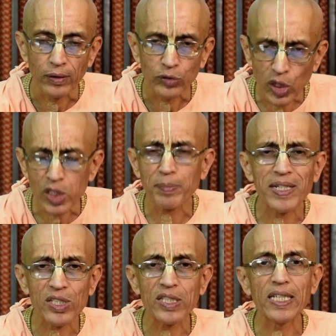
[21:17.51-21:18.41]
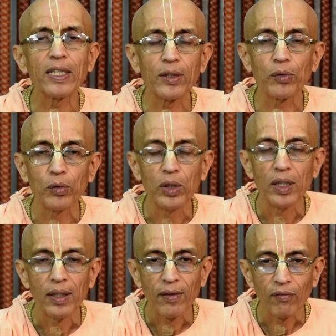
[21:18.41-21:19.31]
Just by seeing you,
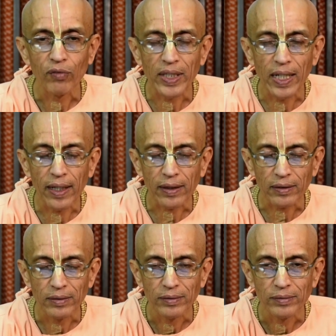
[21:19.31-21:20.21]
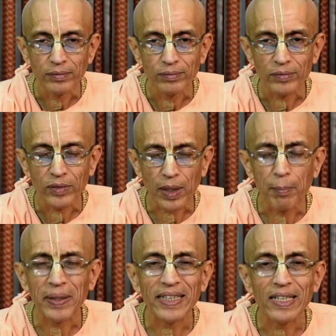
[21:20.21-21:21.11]
we are
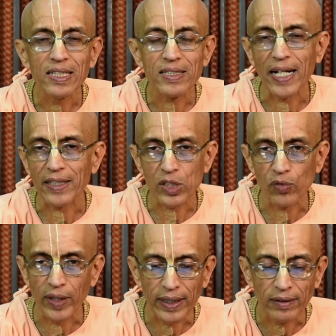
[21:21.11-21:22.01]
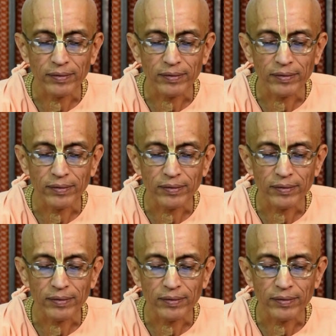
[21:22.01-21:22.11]
completely satisfied.